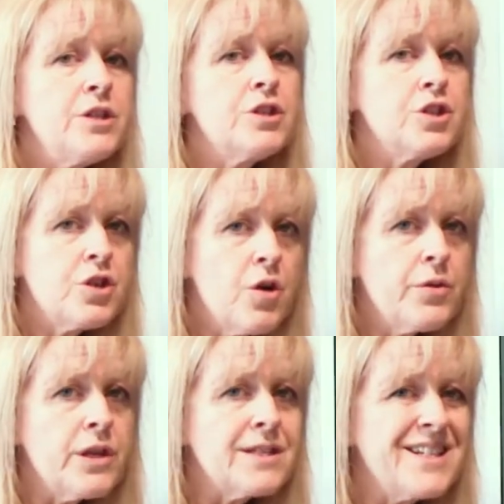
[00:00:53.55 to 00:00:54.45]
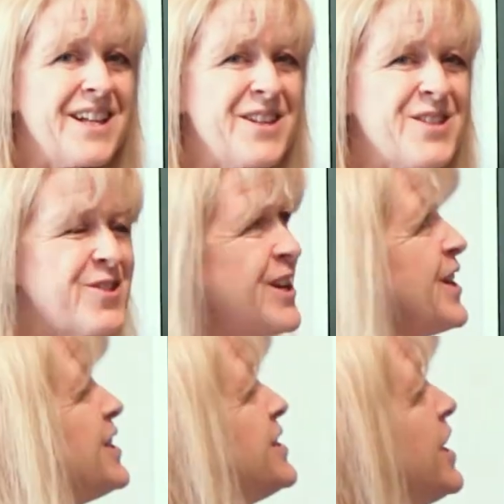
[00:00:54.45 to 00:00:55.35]
to show this and illustrate
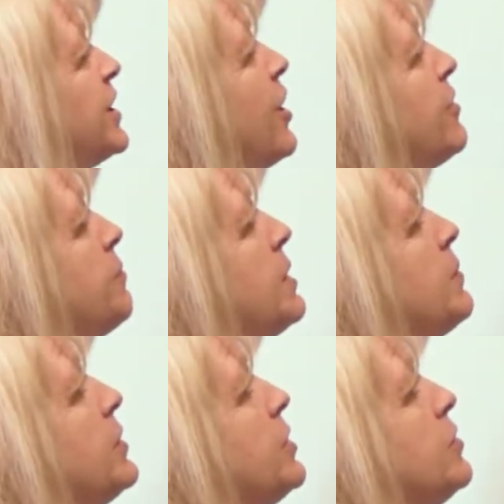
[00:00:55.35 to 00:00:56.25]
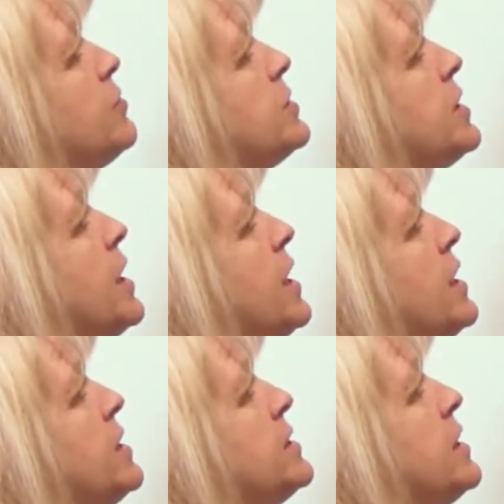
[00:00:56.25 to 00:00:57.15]
it that a lot of people use
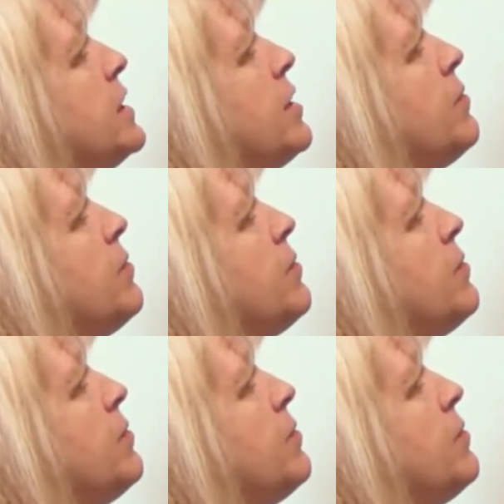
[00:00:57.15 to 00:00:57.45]
is that they